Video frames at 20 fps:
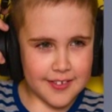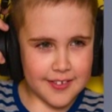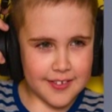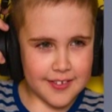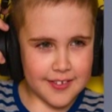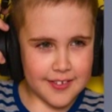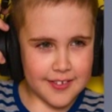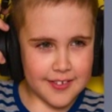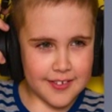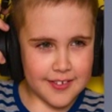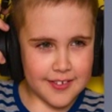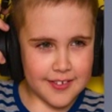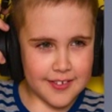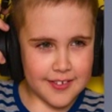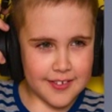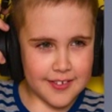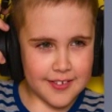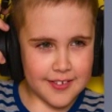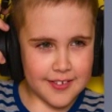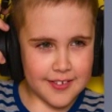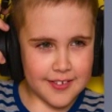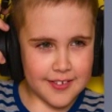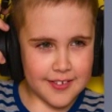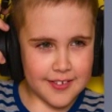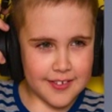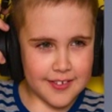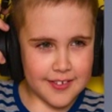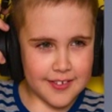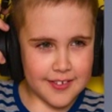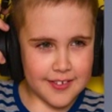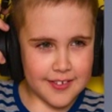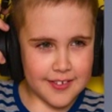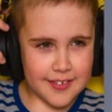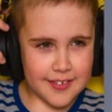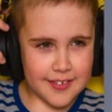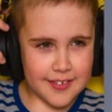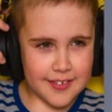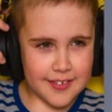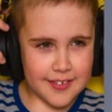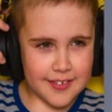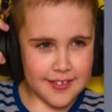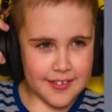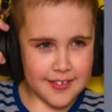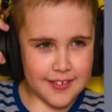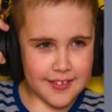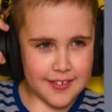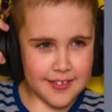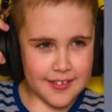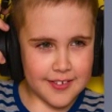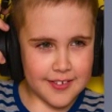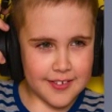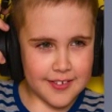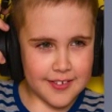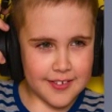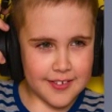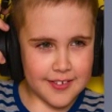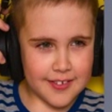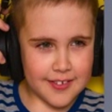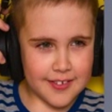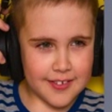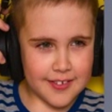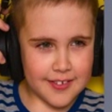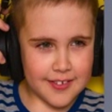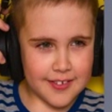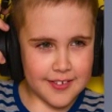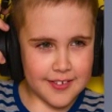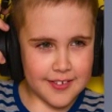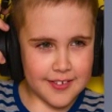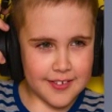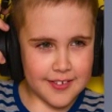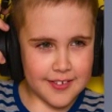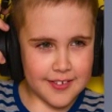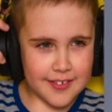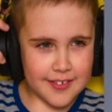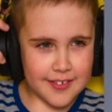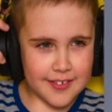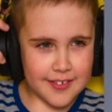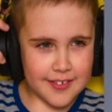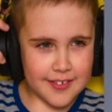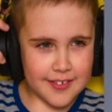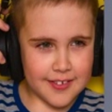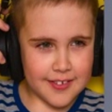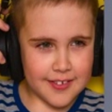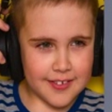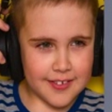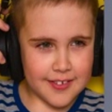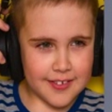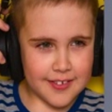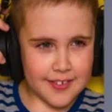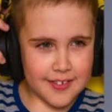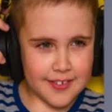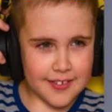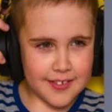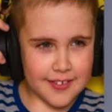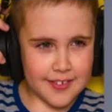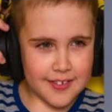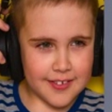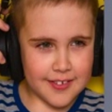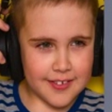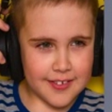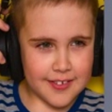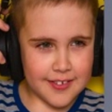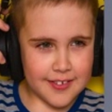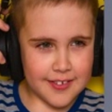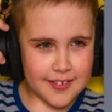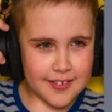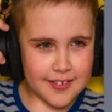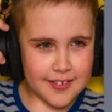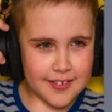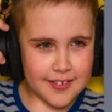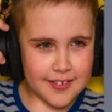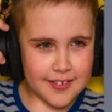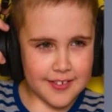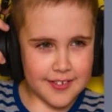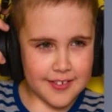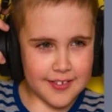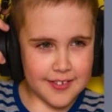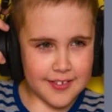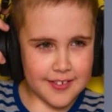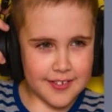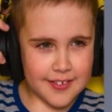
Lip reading: This is a still picture; no speech is visible.